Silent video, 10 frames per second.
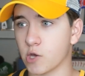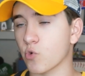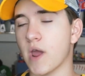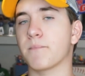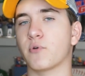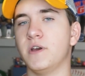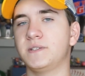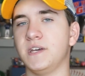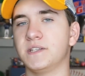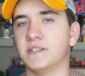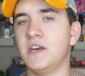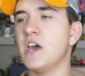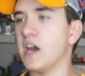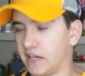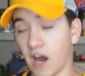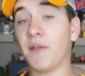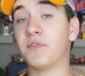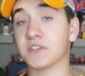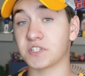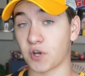a great preseason,
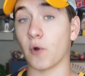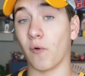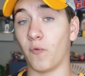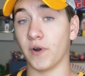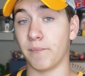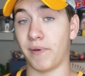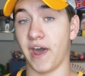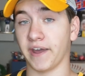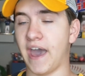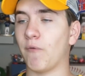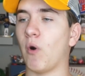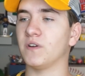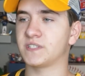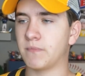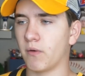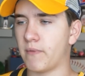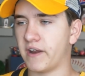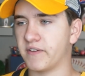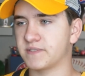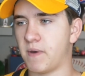got the start with Winnipeg. And while some people might
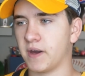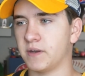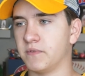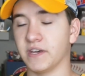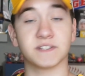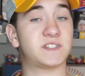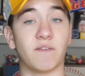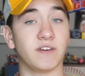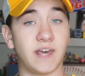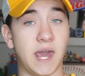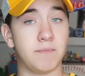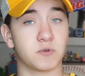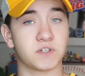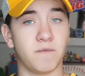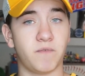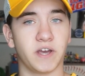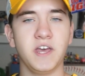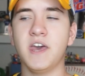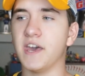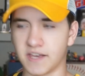have expected him to get seven games or something,
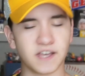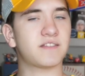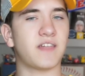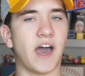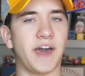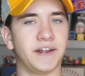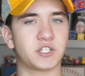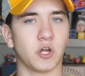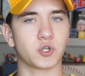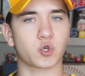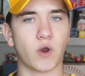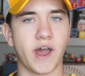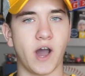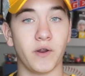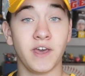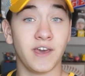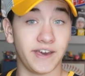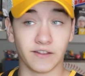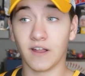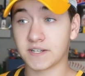get that NHL tryout,
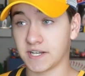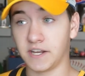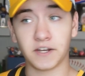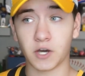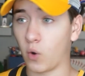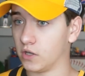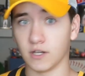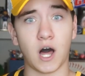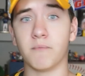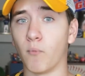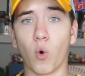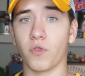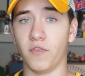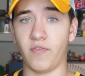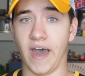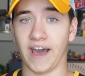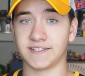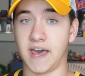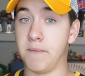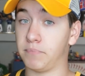it looks like he could go a lot more than
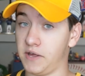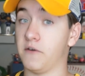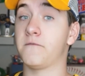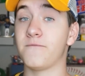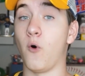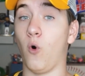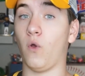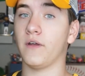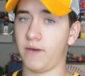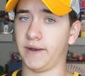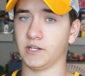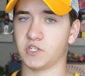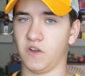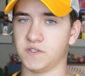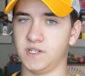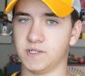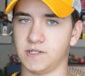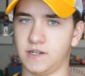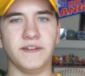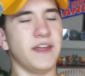that and play the full NHL season.
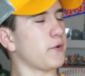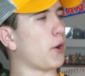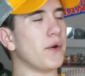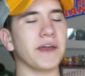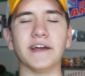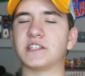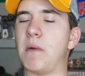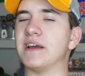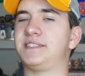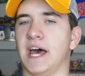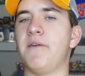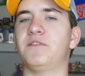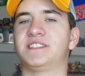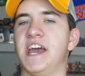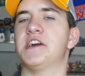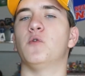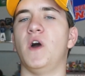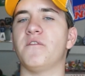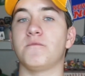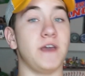Now going into my 10th
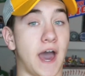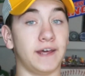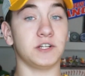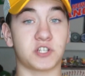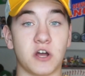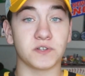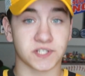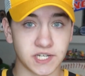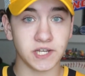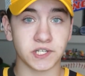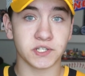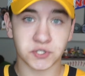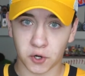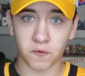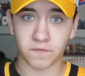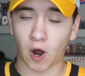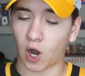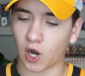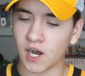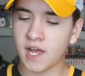takeaway from the NHL season so
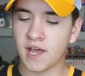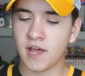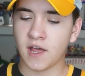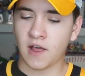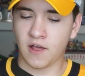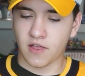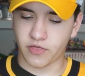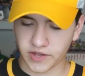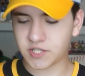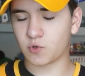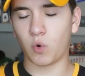far, this